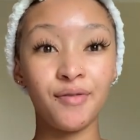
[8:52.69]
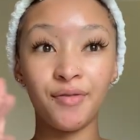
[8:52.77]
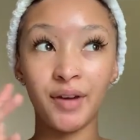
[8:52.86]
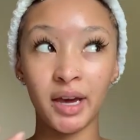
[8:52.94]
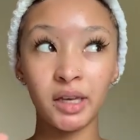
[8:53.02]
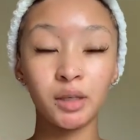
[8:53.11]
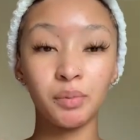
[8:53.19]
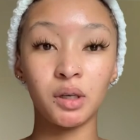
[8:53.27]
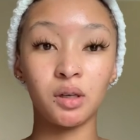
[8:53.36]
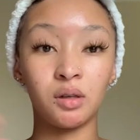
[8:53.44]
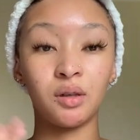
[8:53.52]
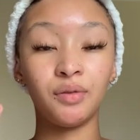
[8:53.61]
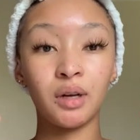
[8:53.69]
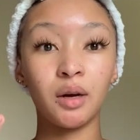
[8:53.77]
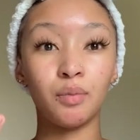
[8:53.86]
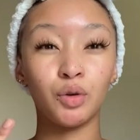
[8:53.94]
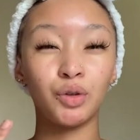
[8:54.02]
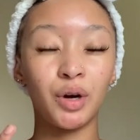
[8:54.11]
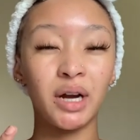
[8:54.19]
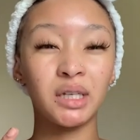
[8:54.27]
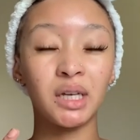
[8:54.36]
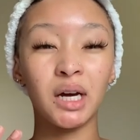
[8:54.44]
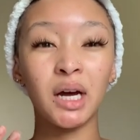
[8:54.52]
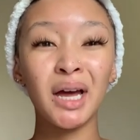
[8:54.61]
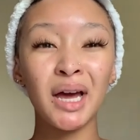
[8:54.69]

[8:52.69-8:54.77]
face because I feel like moisturizer